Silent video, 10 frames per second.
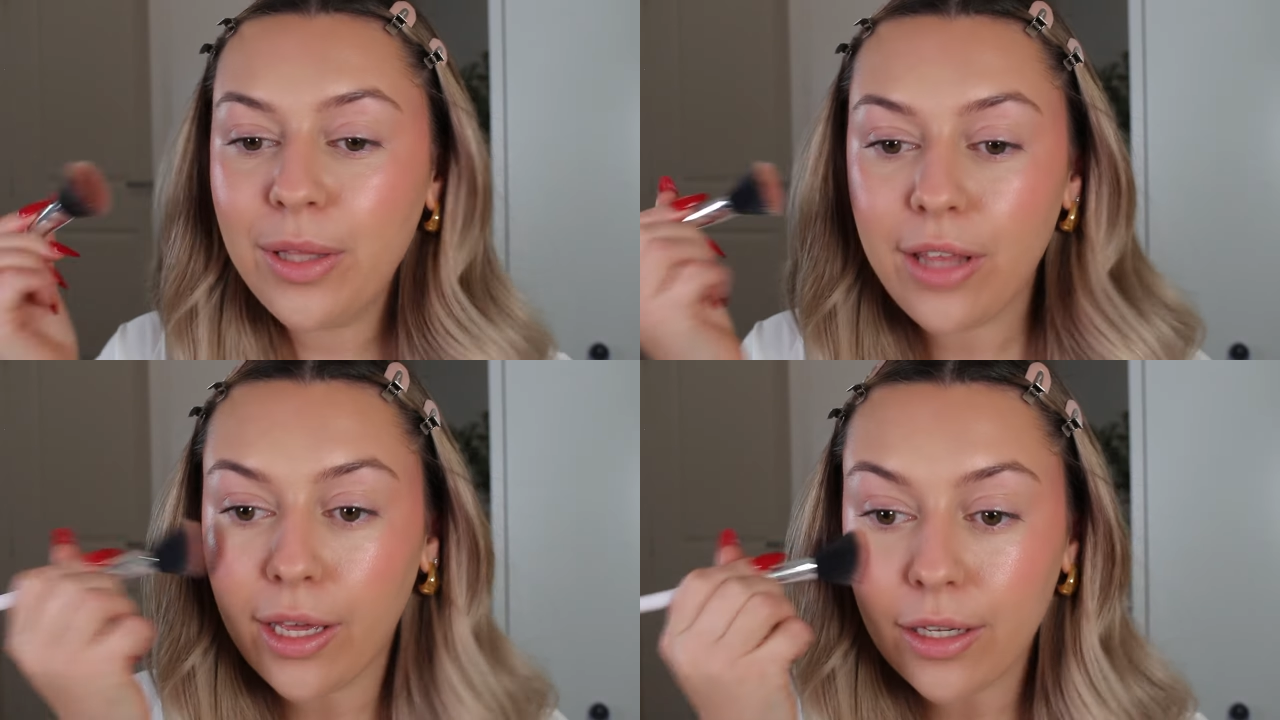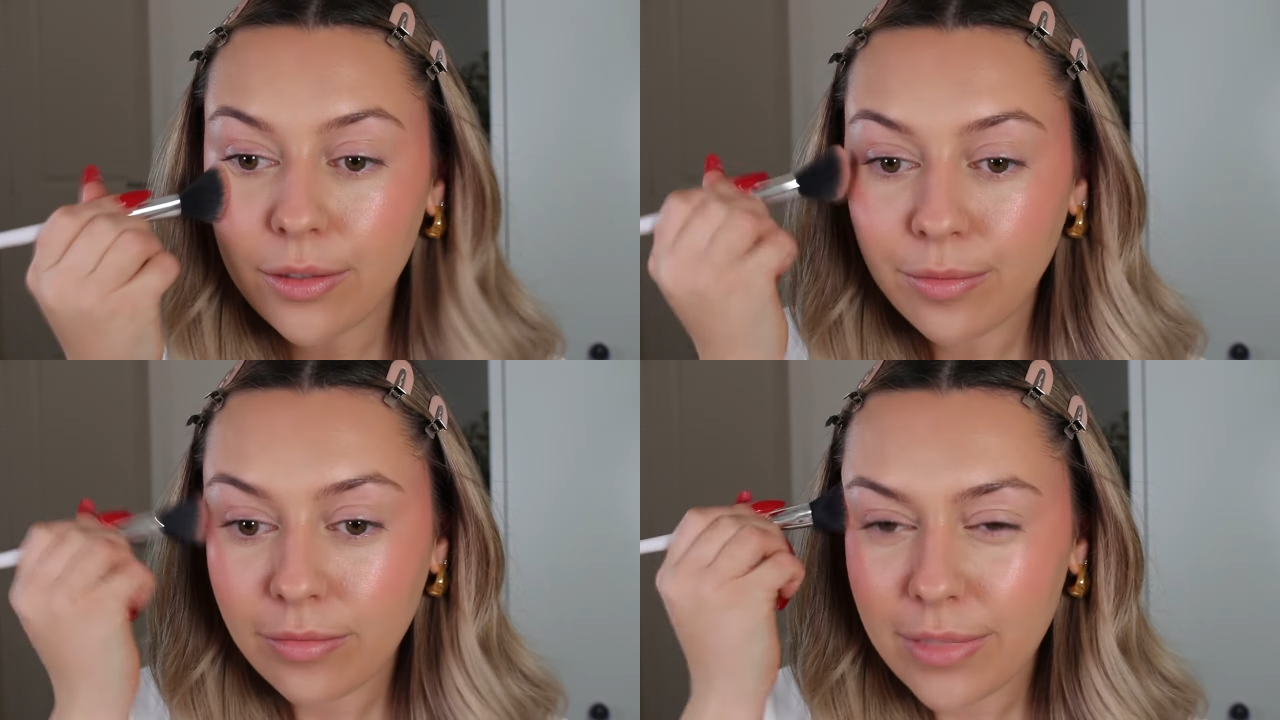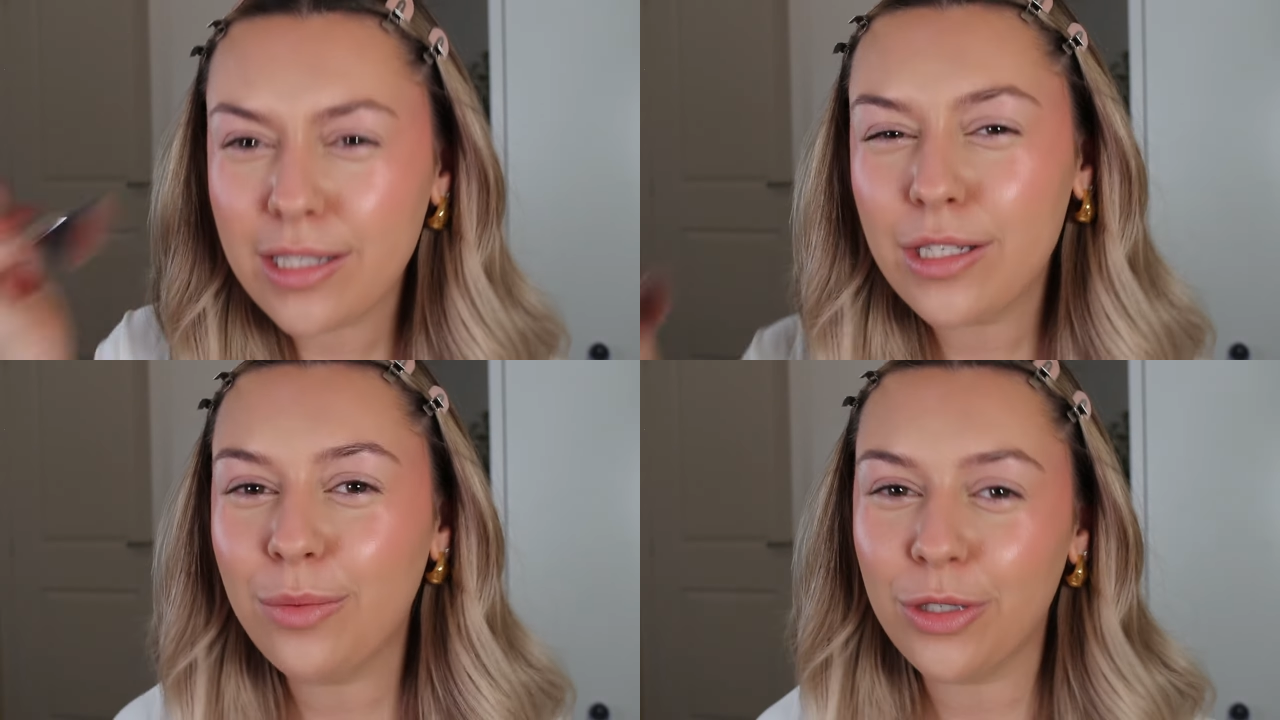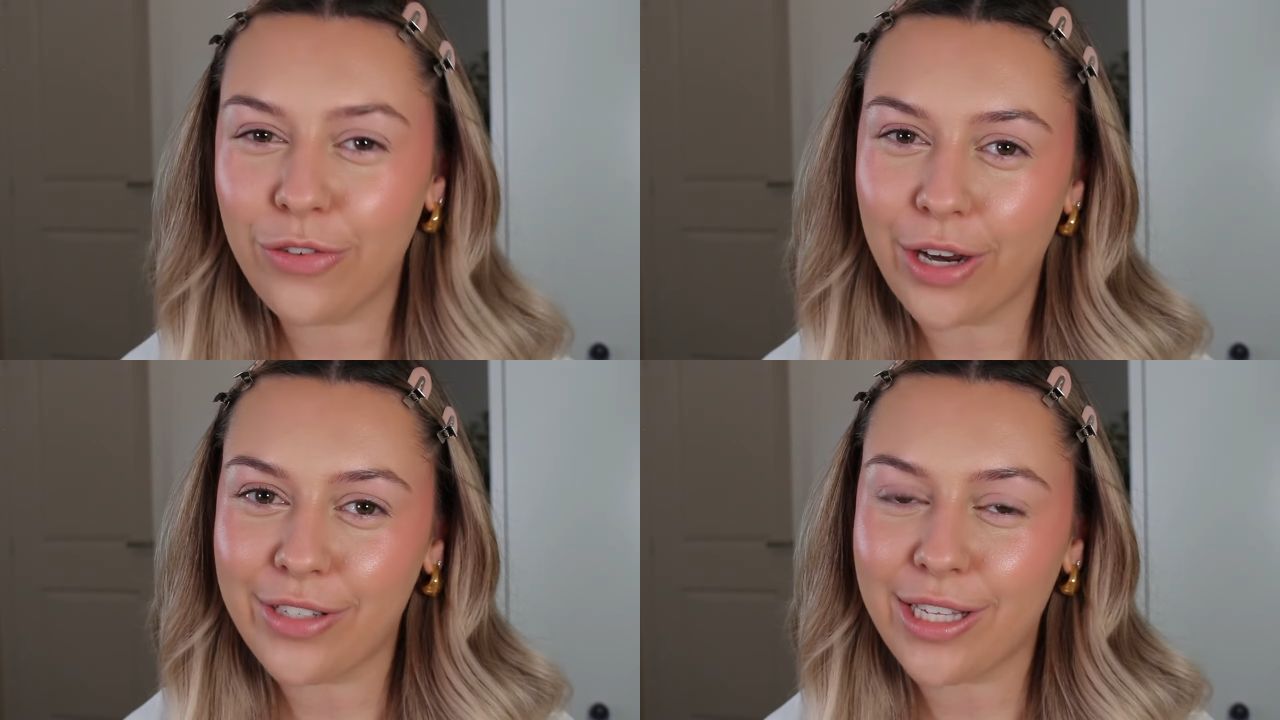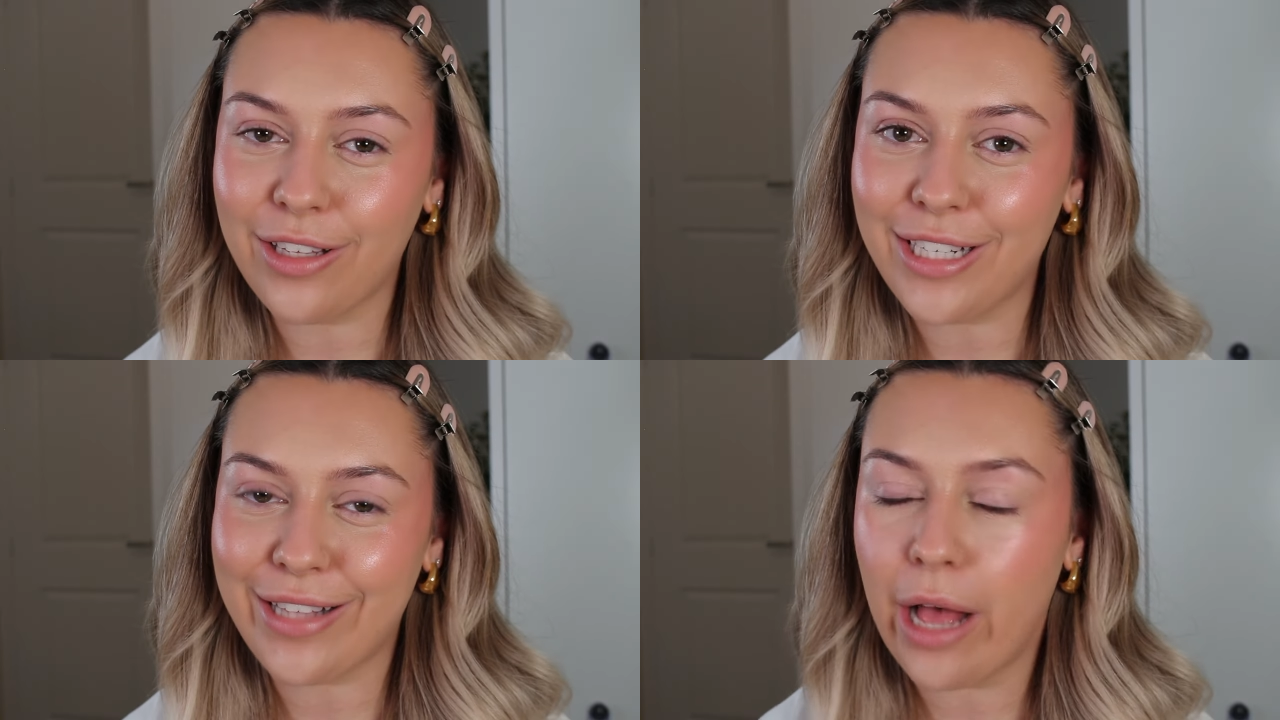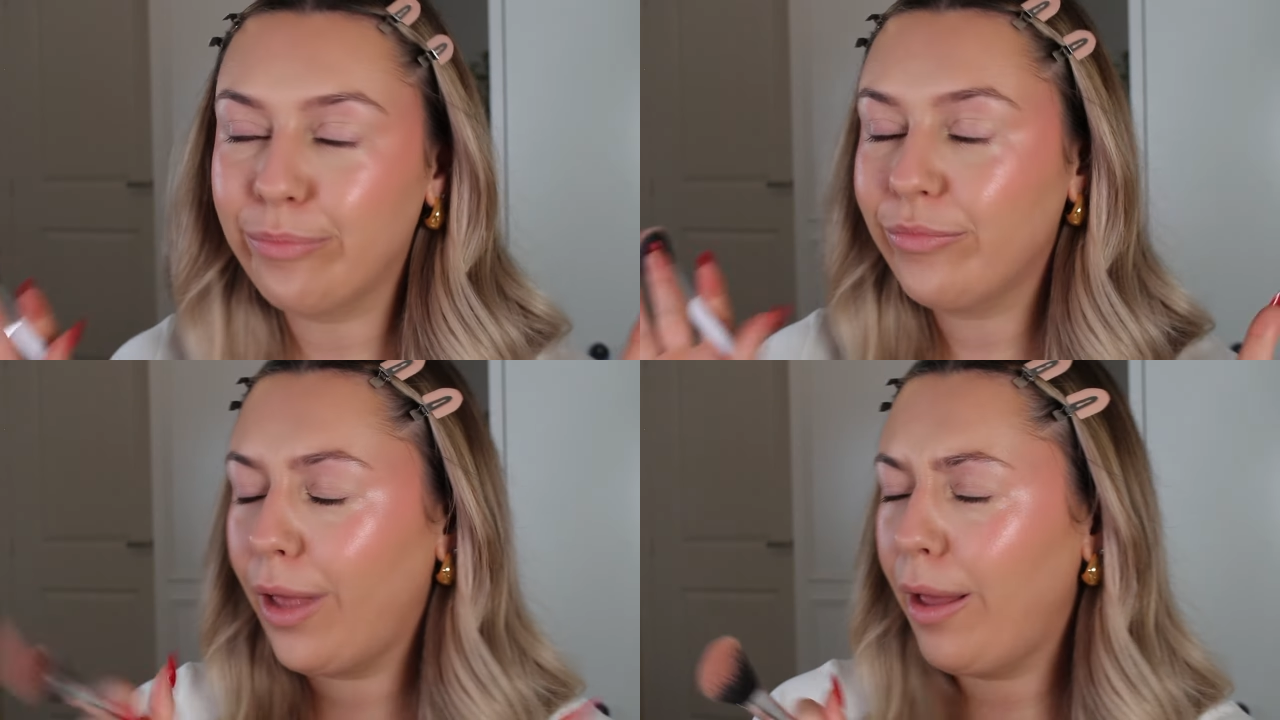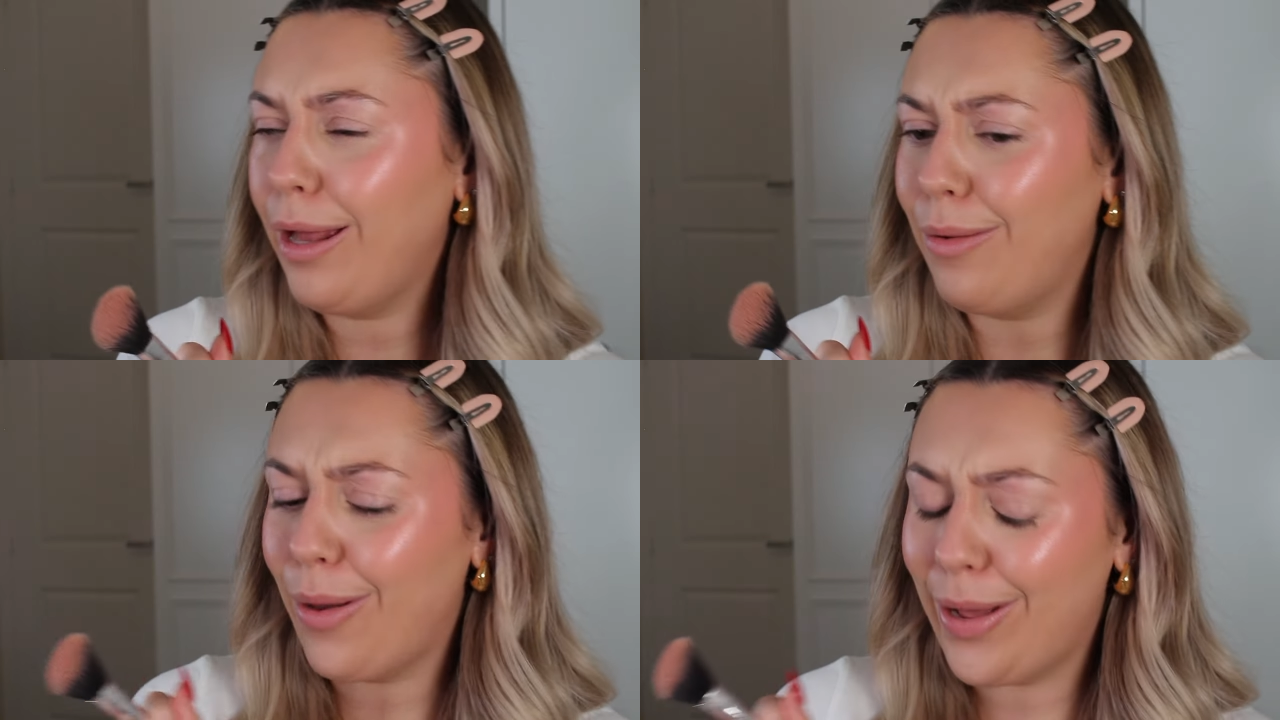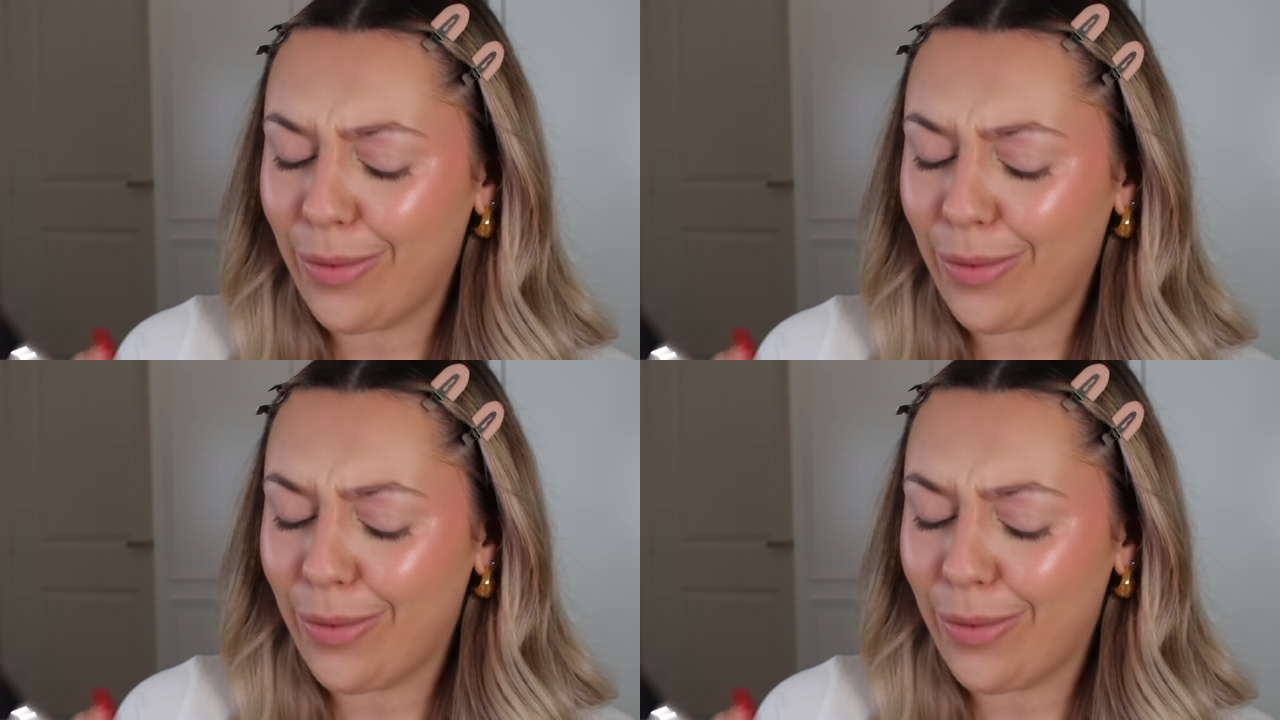do we think? Is it too much for every single day? I don't know, I